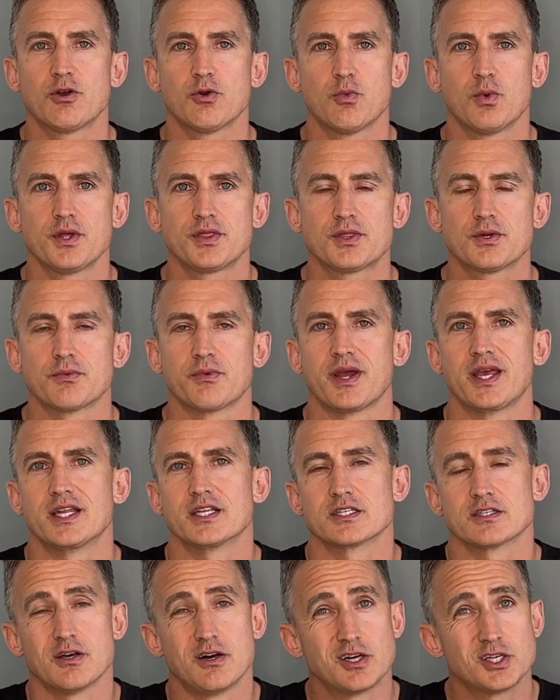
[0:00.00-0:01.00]
what the rate,
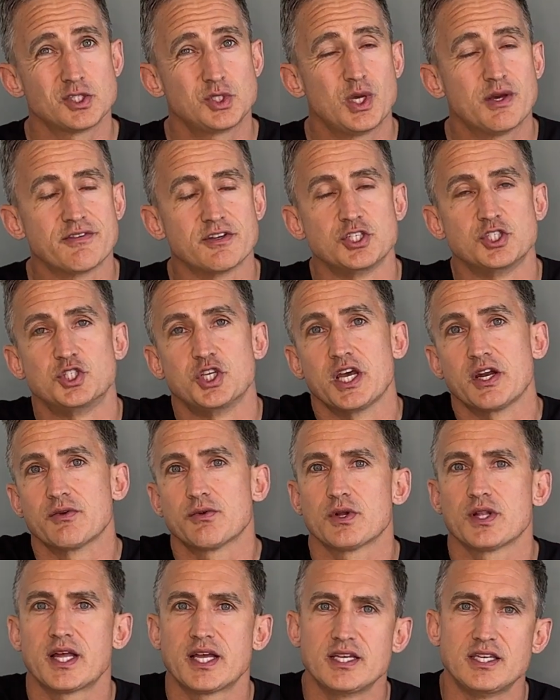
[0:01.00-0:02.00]
as long as you have a
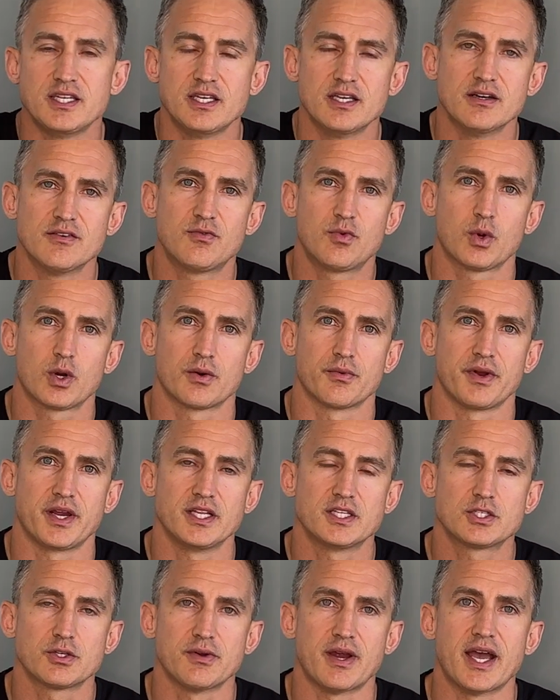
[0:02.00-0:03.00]
general idea of where
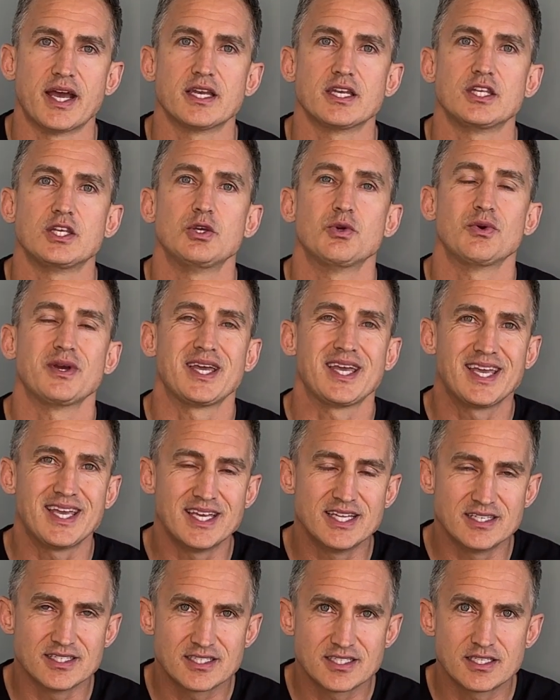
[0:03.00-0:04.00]
rates are at, you
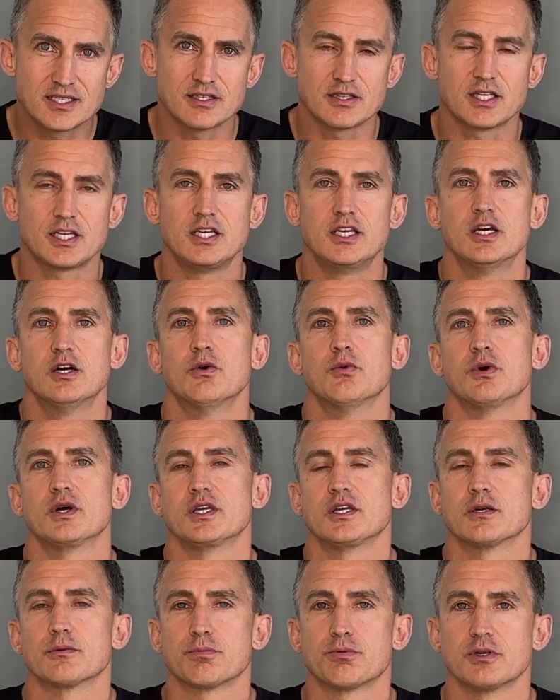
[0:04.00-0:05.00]
instantly know
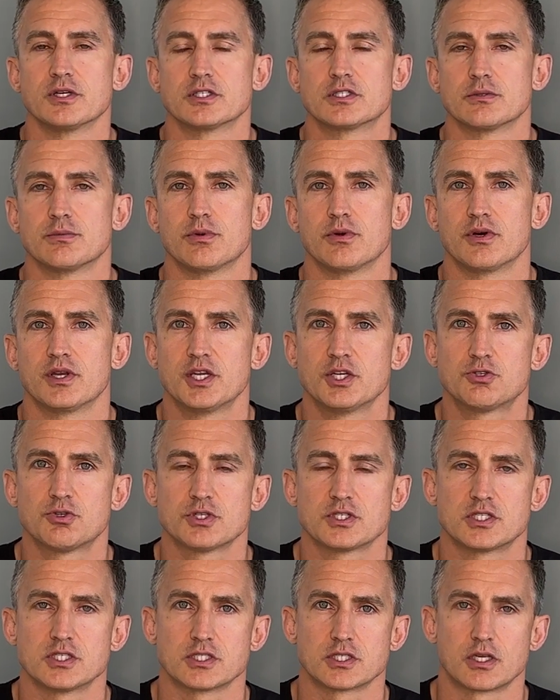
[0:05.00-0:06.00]
what your principal and
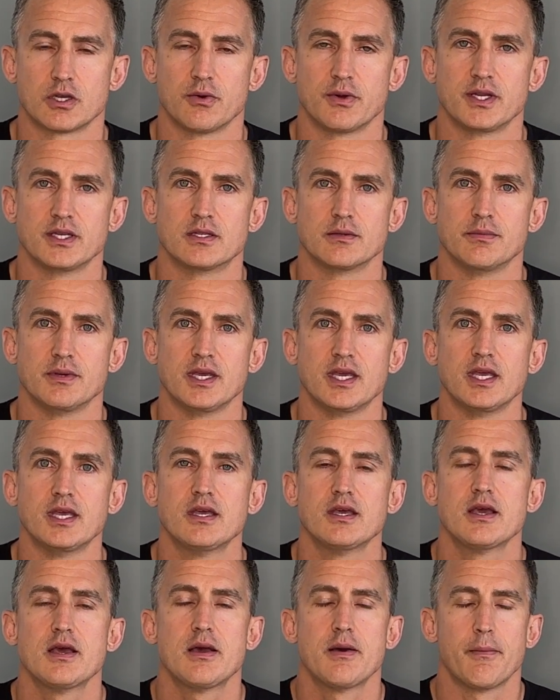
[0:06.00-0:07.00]
interest is going to be
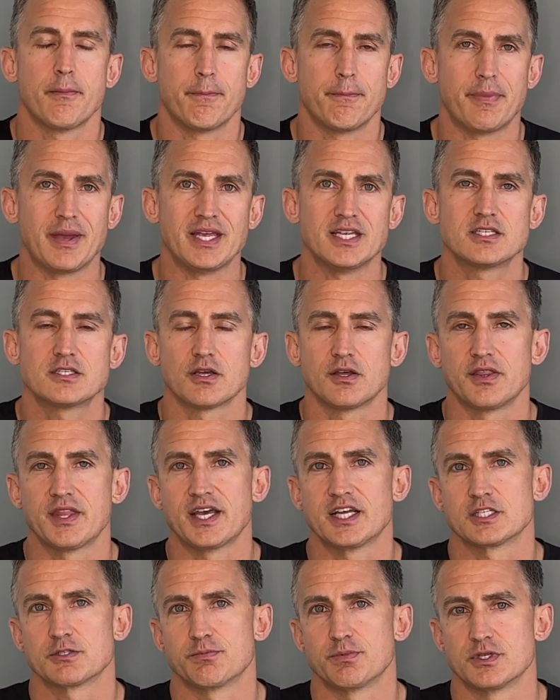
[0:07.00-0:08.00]
based on
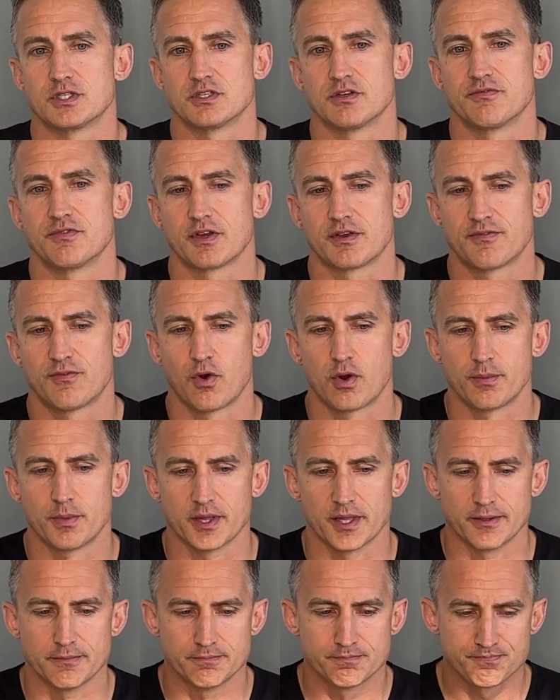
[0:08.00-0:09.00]
that specific
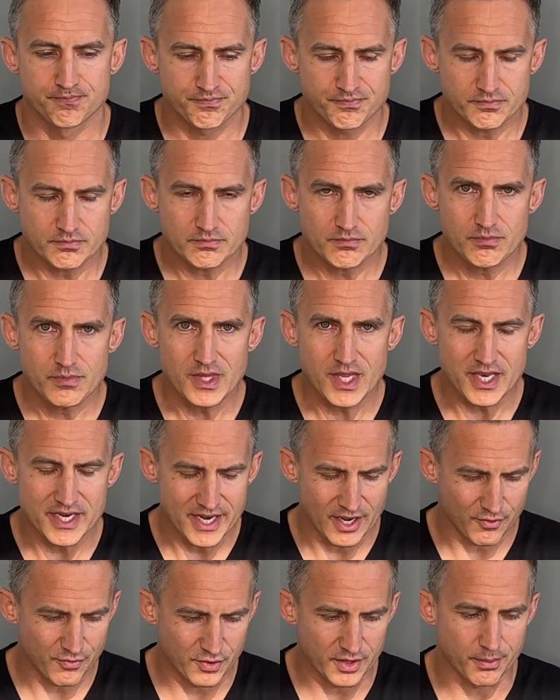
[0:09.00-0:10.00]
formula.
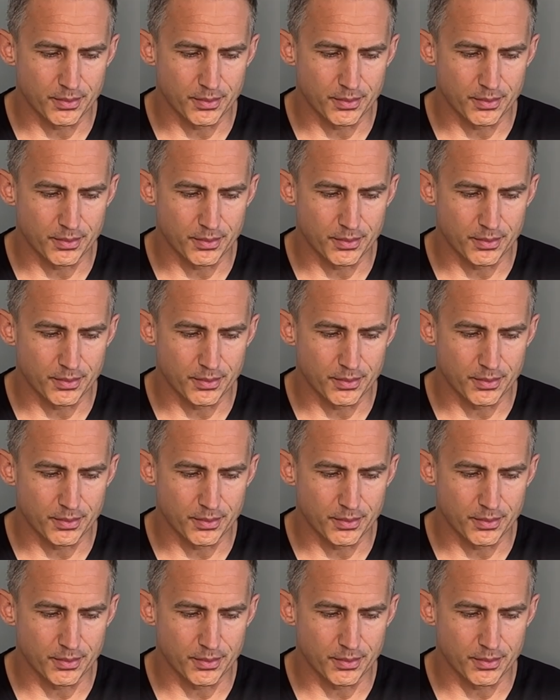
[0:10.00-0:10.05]
Now for the